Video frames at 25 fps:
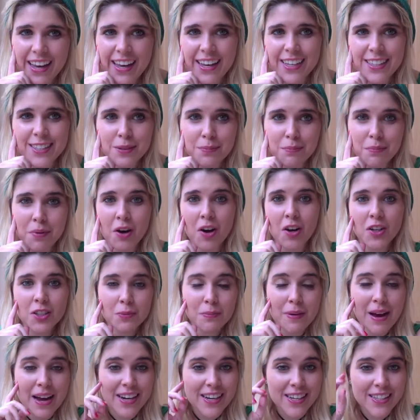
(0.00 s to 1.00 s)
It's March
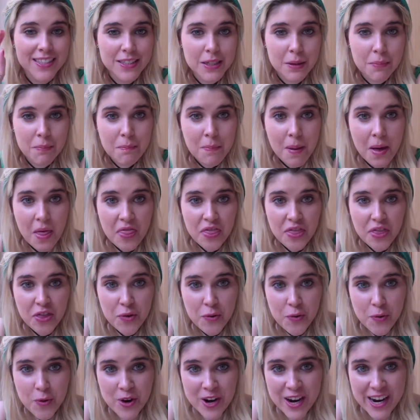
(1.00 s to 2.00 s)
Madness number 3.
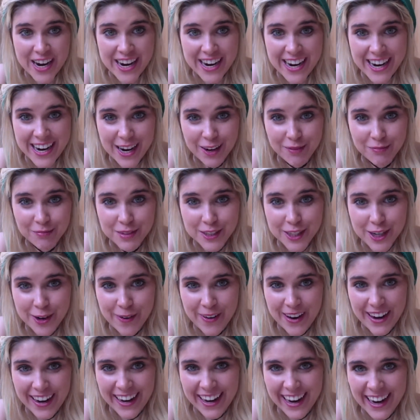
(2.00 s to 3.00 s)
I'm
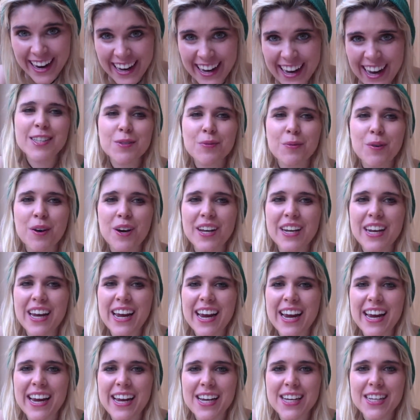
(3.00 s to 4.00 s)
doing it. This one
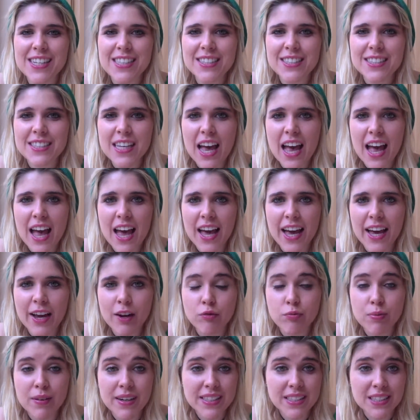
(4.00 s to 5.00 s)
is
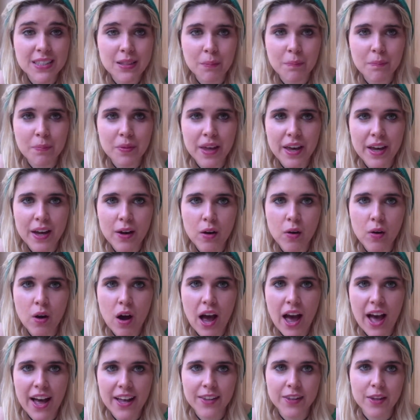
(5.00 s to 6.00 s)
a read something,
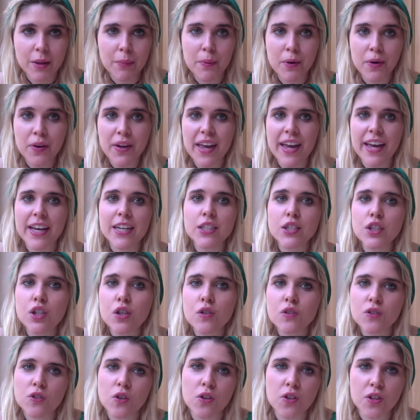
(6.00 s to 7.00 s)
and the book is
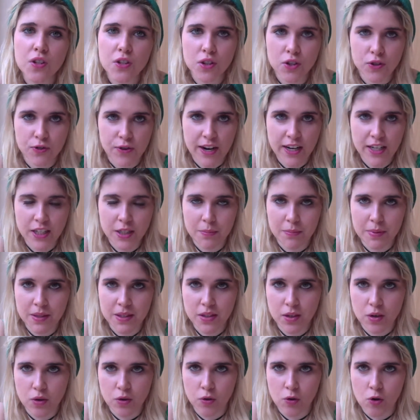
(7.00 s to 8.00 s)
Jonathan Strange
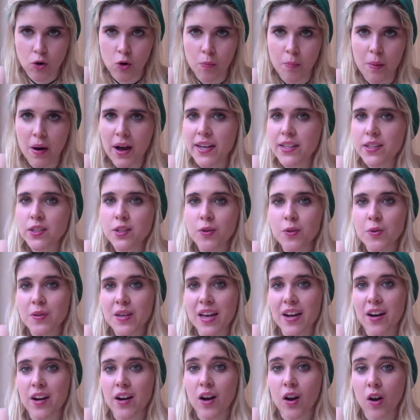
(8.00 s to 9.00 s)
Mr Norrell by
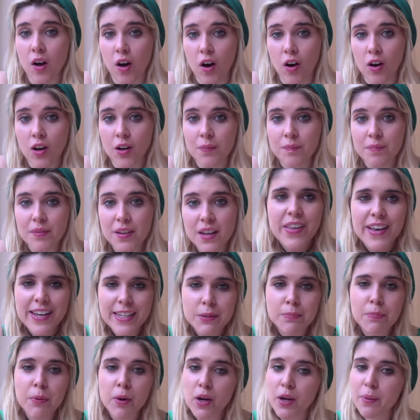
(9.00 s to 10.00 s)
Susanna Clark. This
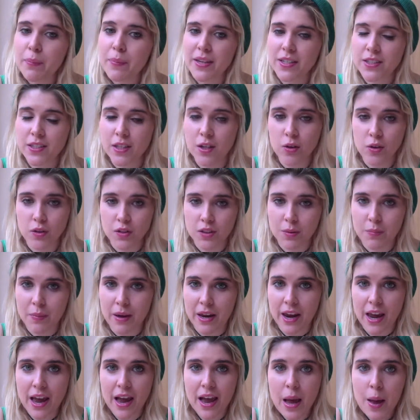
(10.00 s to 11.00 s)
book means a lot to
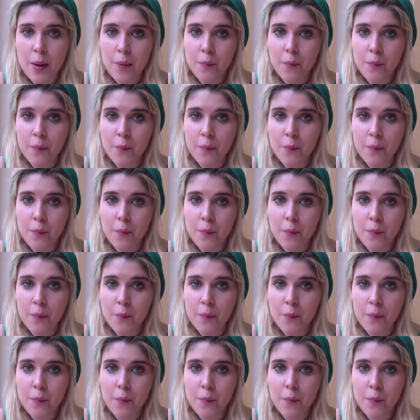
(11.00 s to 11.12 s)
me.